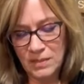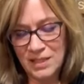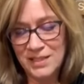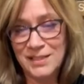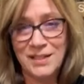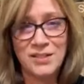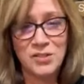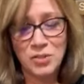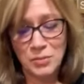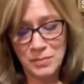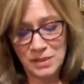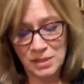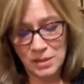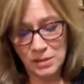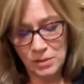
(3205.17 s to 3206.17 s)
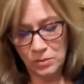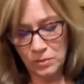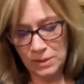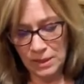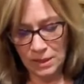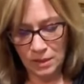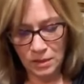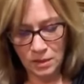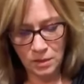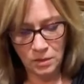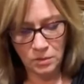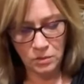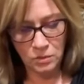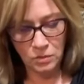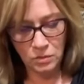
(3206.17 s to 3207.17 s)
because that trim is just so dang
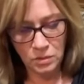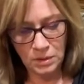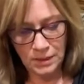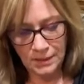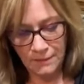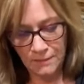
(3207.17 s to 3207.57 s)
cute.